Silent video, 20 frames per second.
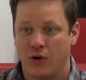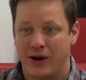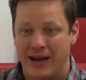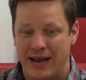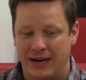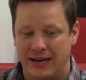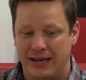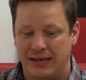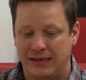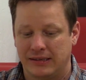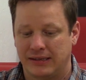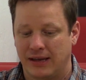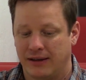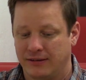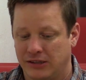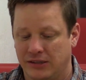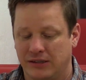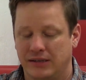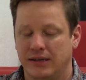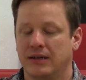So it is
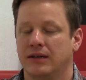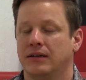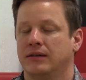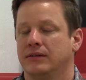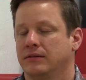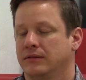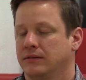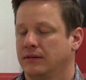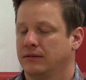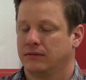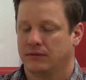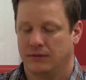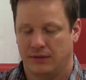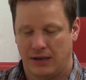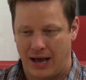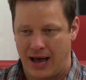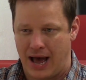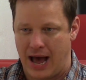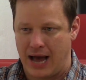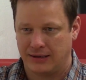still
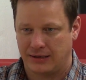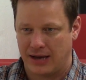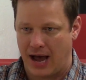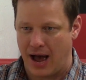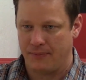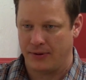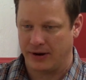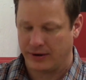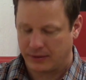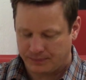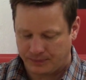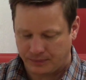a hot topic.